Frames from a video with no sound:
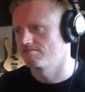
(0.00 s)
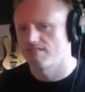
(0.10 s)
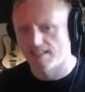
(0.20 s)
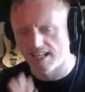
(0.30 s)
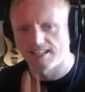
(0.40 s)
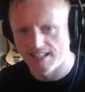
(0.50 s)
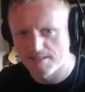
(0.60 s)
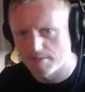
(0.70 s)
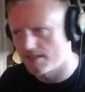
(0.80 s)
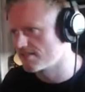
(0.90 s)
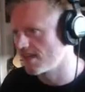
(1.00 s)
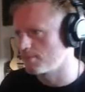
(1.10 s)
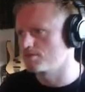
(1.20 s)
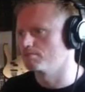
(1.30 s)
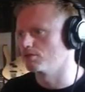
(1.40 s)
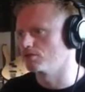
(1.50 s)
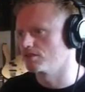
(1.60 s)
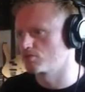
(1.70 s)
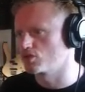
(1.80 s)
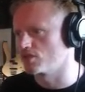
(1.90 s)
Again, it gets a bit Inception, but
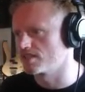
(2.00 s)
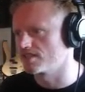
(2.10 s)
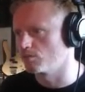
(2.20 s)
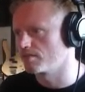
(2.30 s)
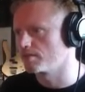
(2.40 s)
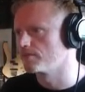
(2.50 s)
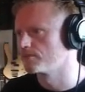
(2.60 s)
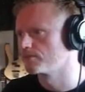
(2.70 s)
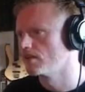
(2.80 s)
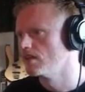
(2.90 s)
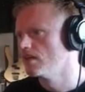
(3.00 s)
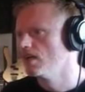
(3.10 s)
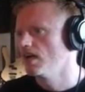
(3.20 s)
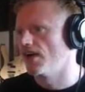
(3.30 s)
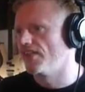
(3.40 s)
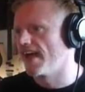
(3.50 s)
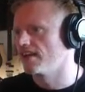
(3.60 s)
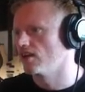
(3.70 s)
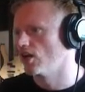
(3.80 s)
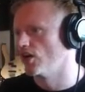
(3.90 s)
I'm sure you're still with me. And
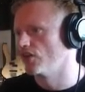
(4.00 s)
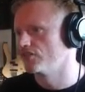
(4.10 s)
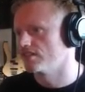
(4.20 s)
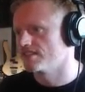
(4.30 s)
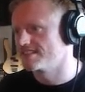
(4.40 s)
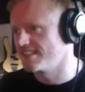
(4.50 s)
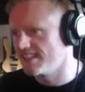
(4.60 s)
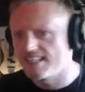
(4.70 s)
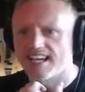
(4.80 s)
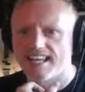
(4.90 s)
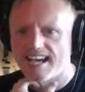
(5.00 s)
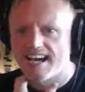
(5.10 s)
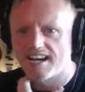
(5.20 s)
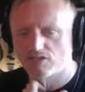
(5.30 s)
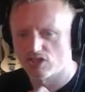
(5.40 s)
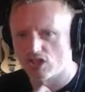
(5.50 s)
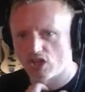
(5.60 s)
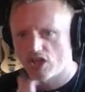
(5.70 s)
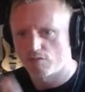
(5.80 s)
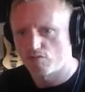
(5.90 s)
then on D here, I've just
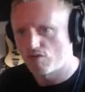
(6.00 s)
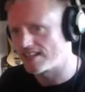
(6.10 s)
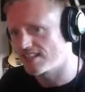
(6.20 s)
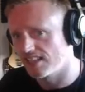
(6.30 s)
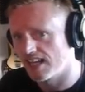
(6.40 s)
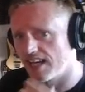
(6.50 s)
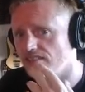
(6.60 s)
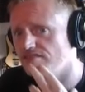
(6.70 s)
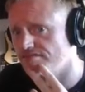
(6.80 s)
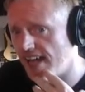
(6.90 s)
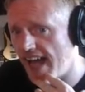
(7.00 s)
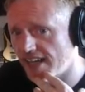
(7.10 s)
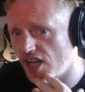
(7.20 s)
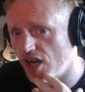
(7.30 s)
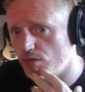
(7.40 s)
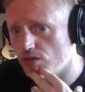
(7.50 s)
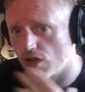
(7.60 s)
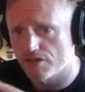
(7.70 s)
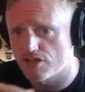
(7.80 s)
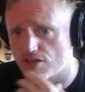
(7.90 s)
got a regular echo,
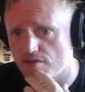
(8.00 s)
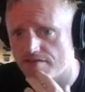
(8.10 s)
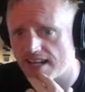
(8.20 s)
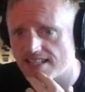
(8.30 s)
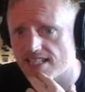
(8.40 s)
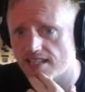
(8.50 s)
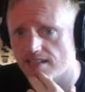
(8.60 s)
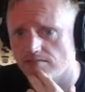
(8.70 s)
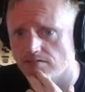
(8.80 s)
nothing too fancy.